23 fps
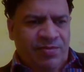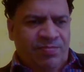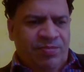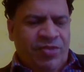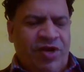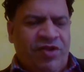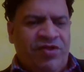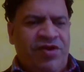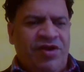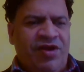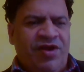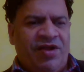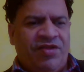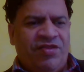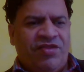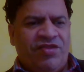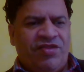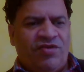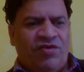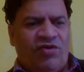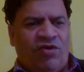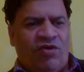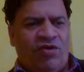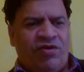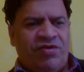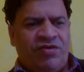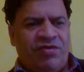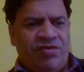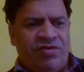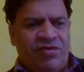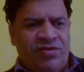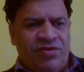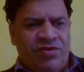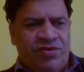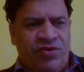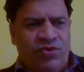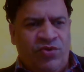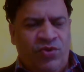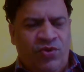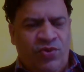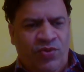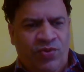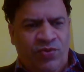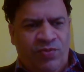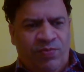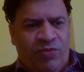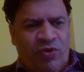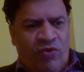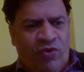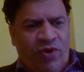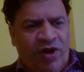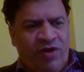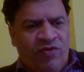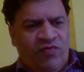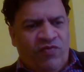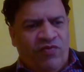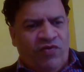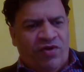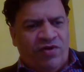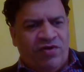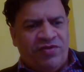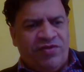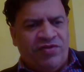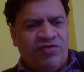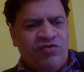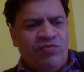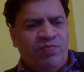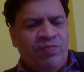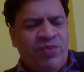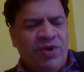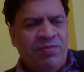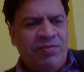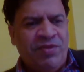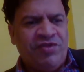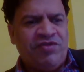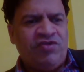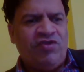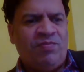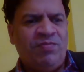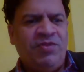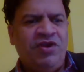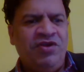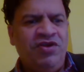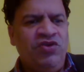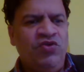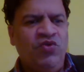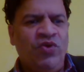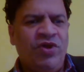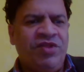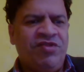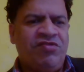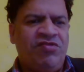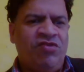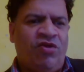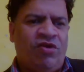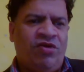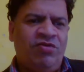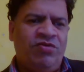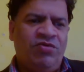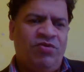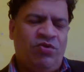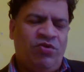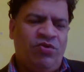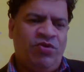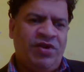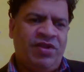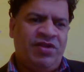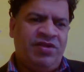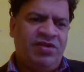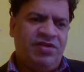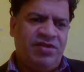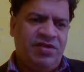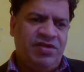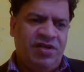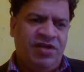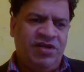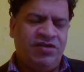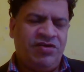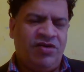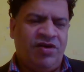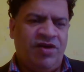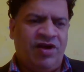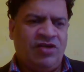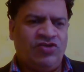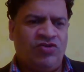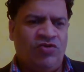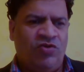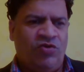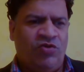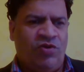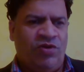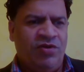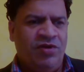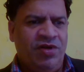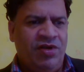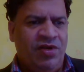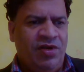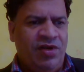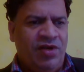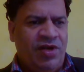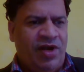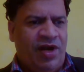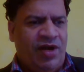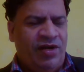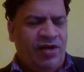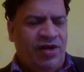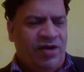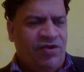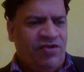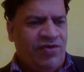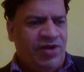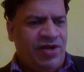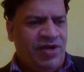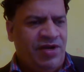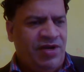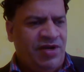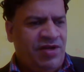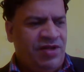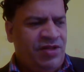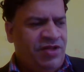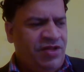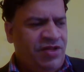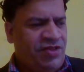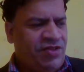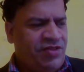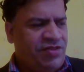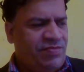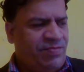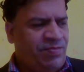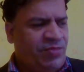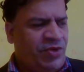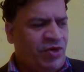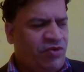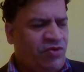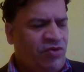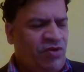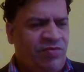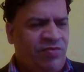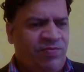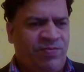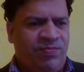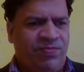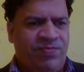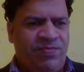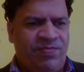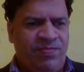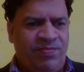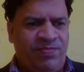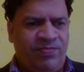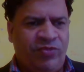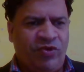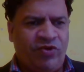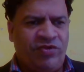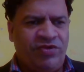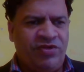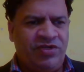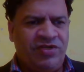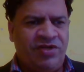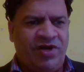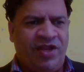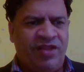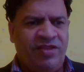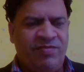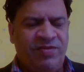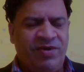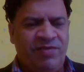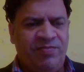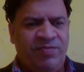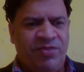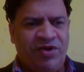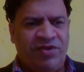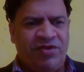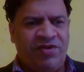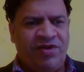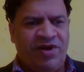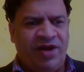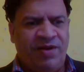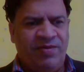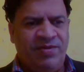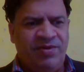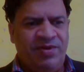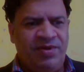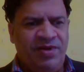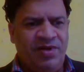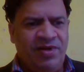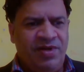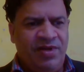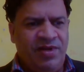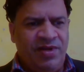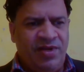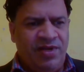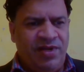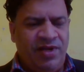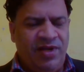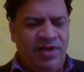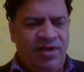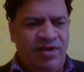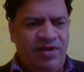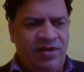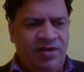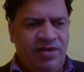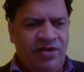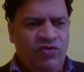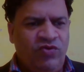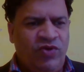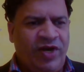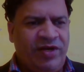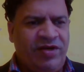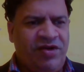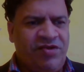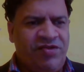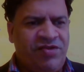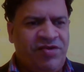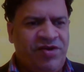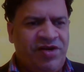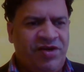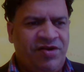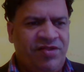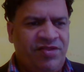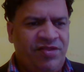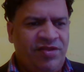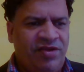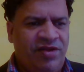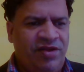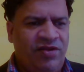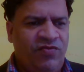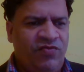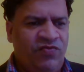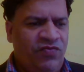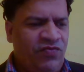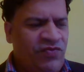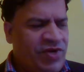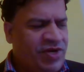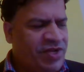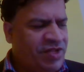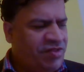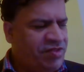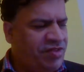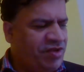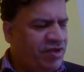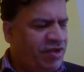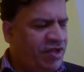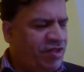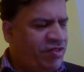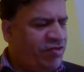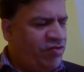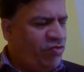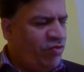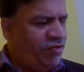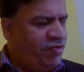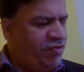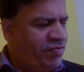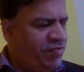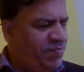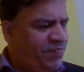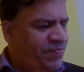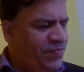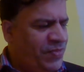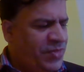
precedence or to provide for supremacy of the US law over the international law, and that's why this particular procedure has been prescribed in United States in various case laws.